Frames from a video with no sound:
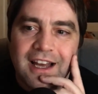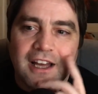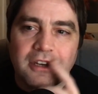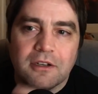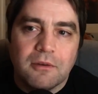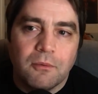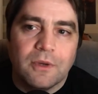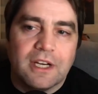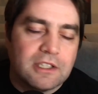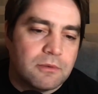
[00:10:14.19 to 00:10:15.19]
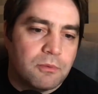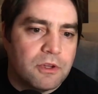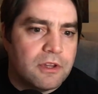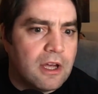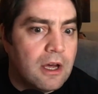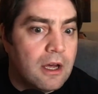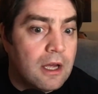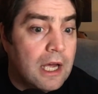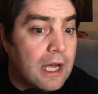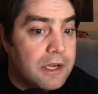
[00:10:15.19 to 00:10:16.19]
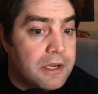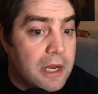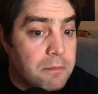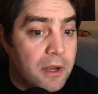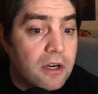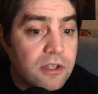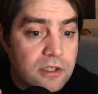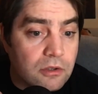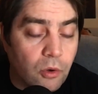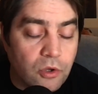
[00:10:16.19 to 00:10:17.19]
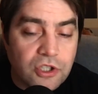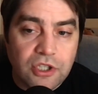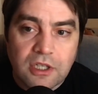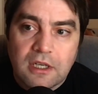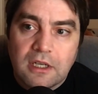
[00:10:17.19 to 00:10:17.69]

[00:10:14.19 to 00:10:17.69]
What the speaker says: And whereas with an in-person launch,